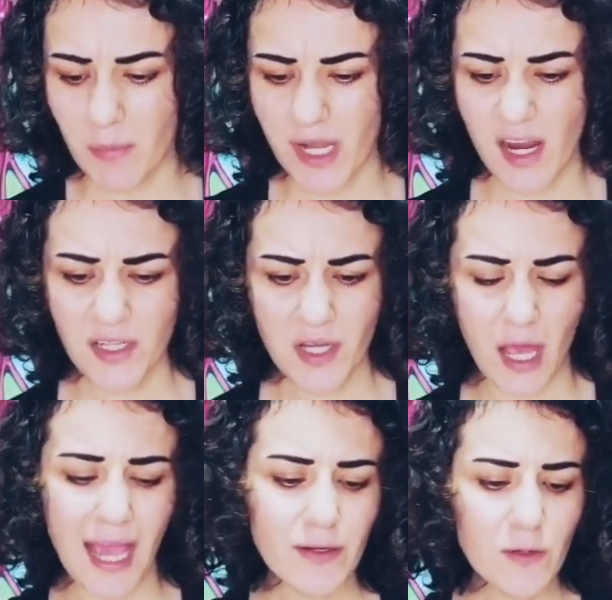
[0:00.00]
But
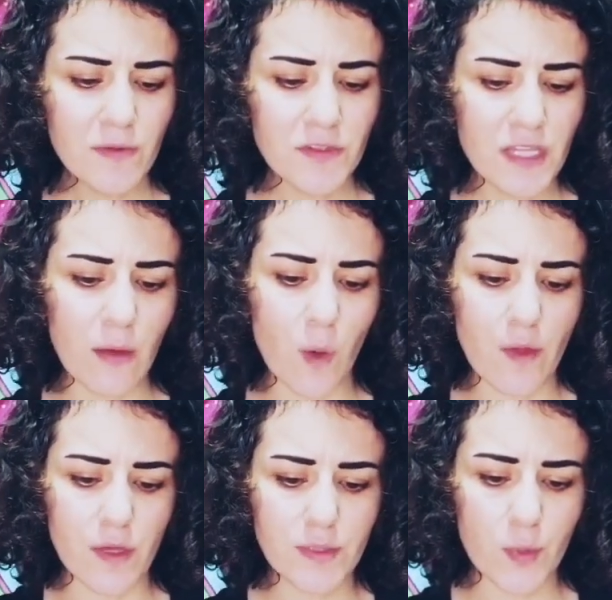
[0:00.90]
I don't understand why
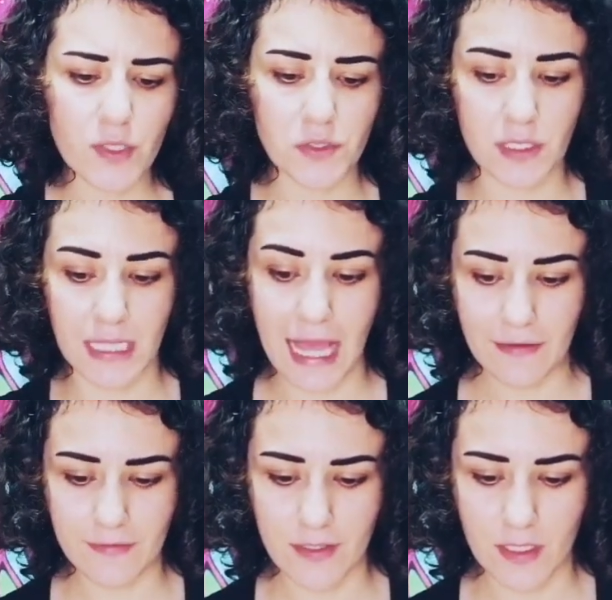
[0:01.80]
this person
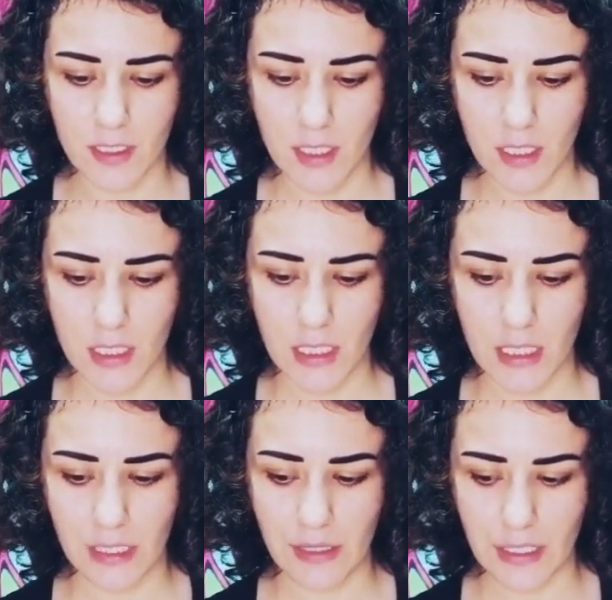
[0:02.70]
left
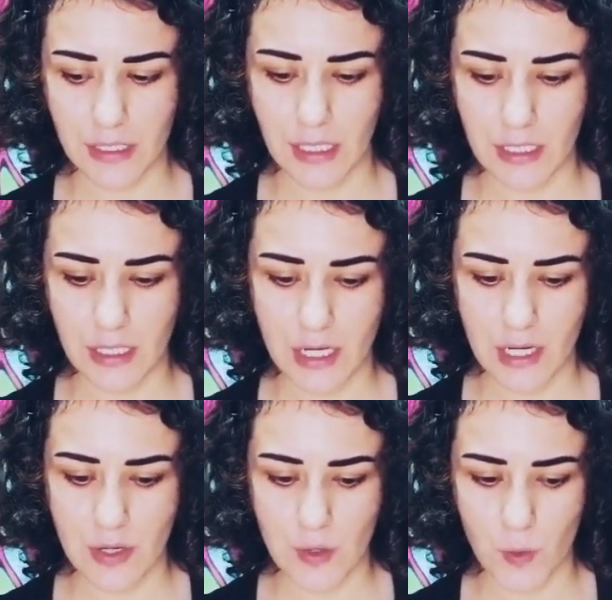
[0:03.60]
and then,
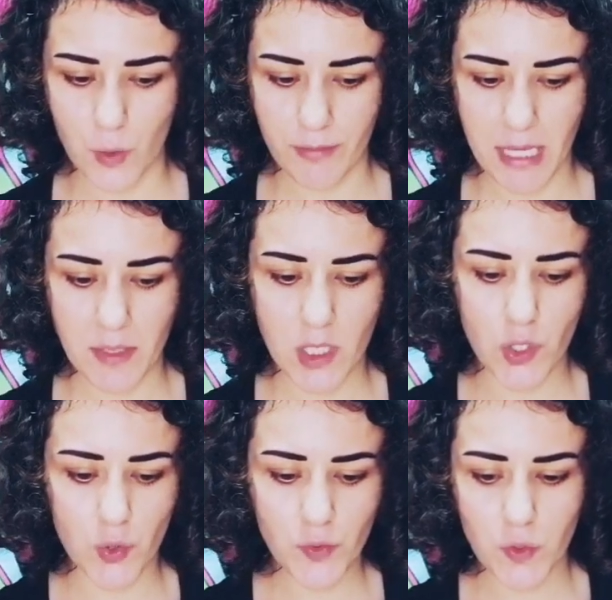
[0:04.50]
or maybe
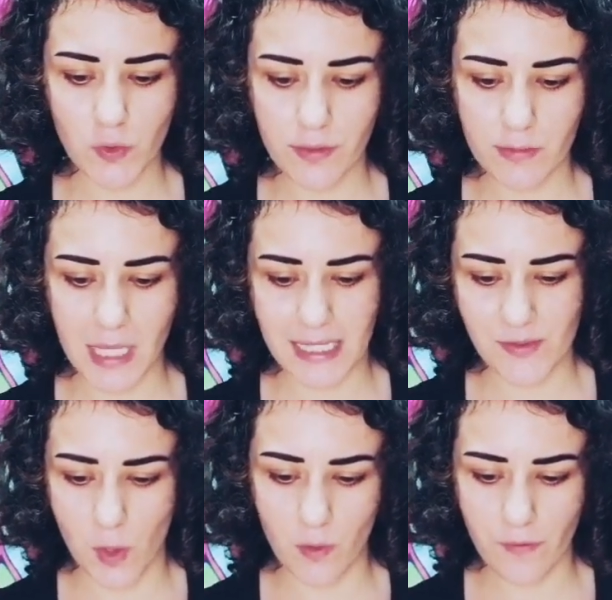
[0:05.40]
you told them that
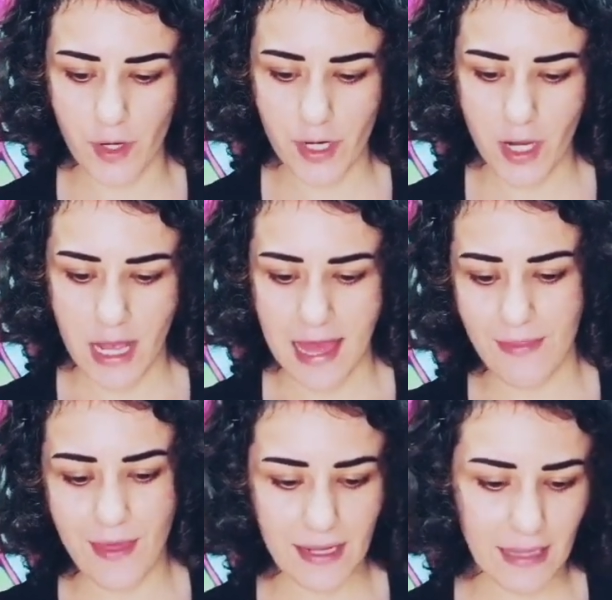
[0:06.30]
it's over
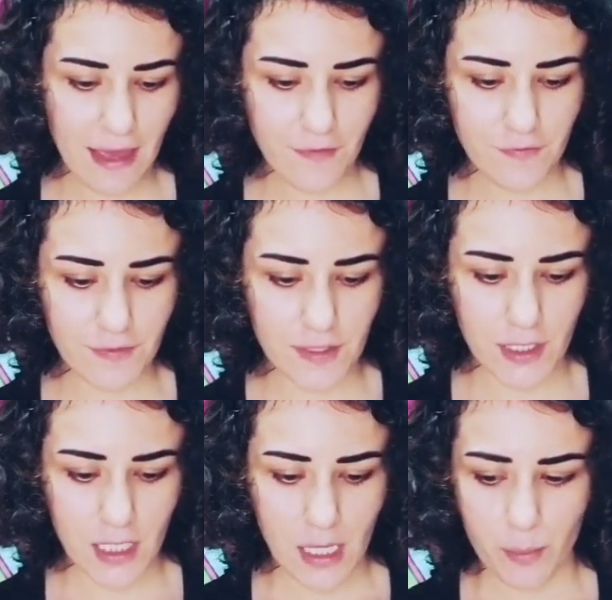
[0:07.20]
and they left,
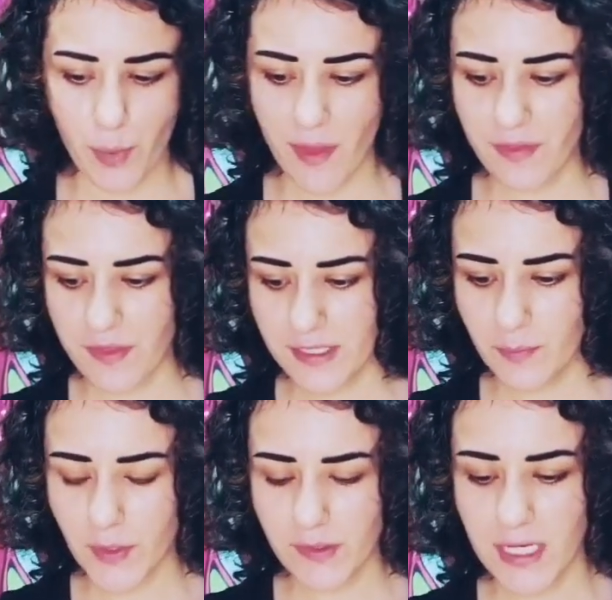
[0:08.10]
but this
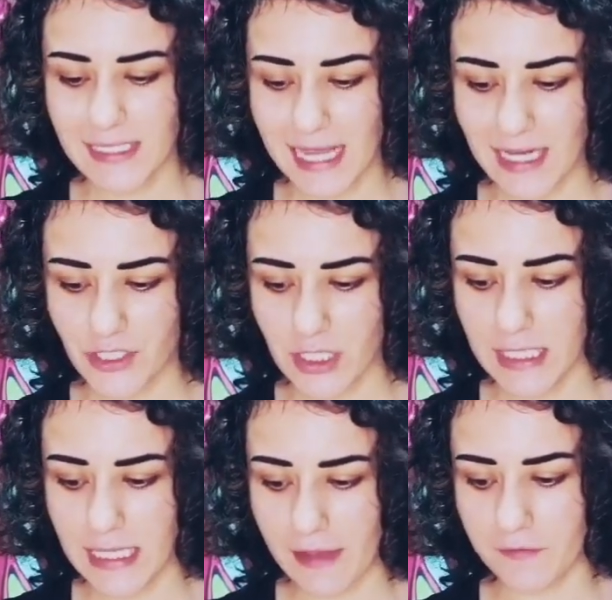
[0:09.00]
person has
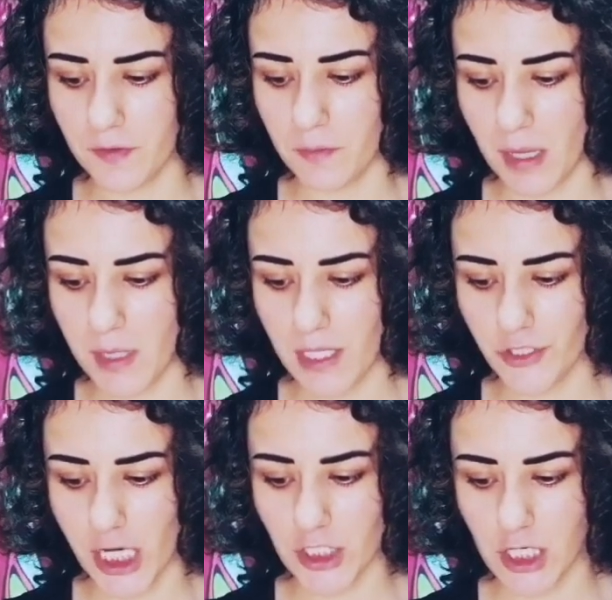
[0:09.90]
actually left, maybe
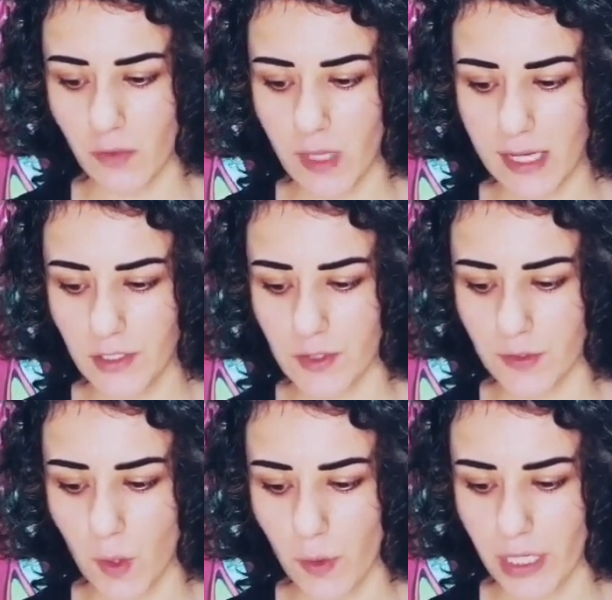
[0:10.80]
changed
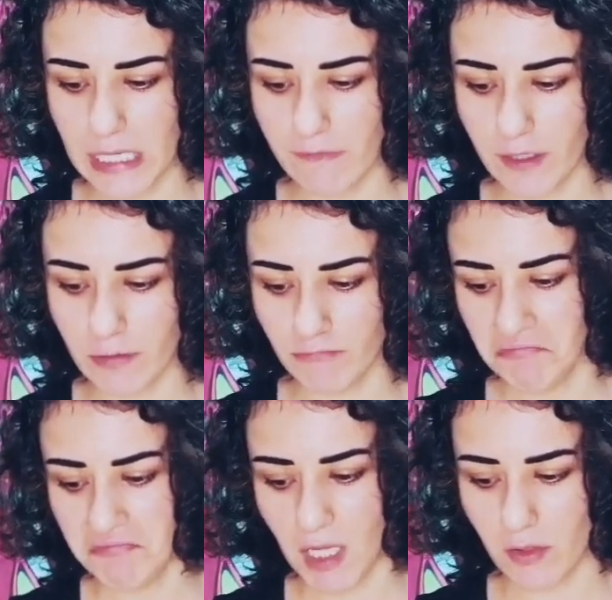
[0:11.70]
locations or even,
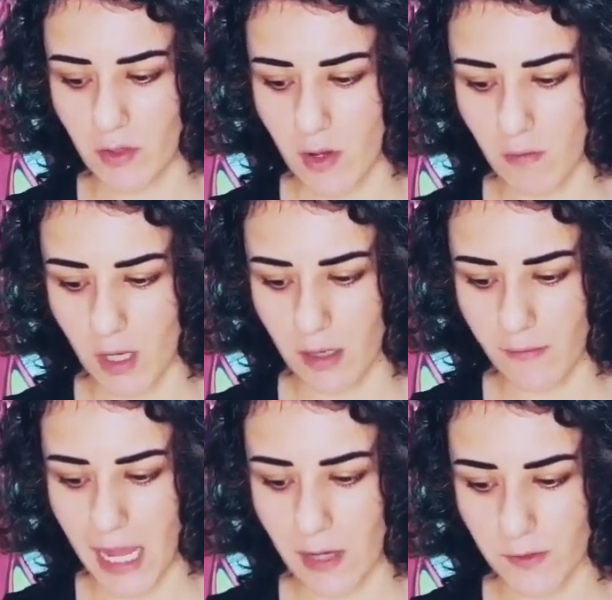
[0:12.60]
I don't know,
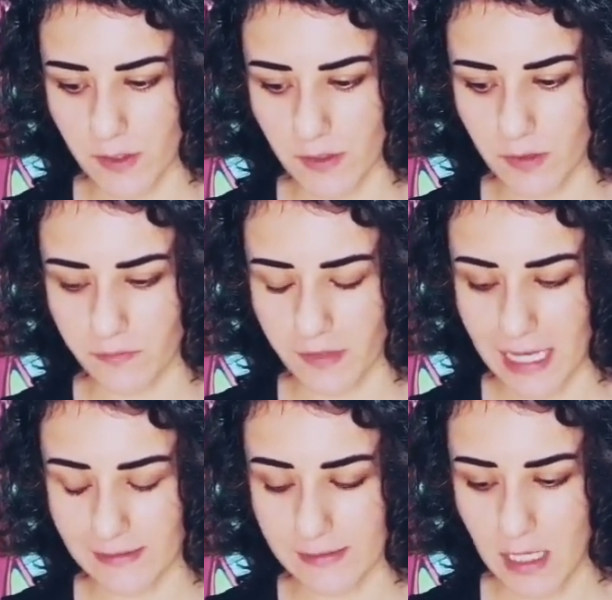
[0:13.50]
houses,
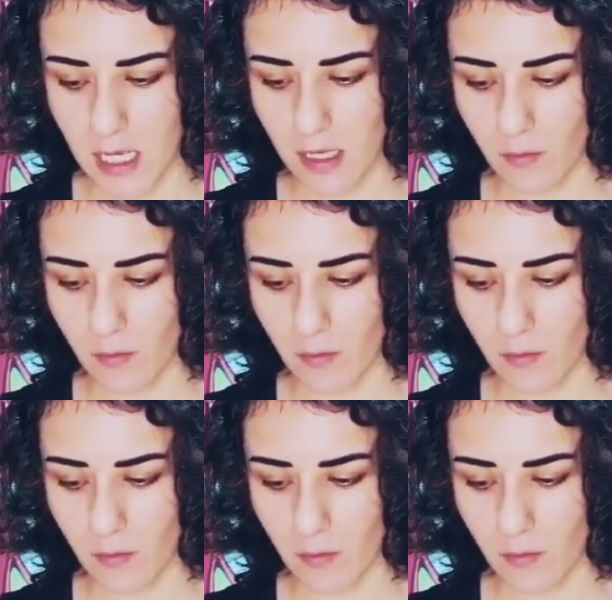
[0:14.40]
flats,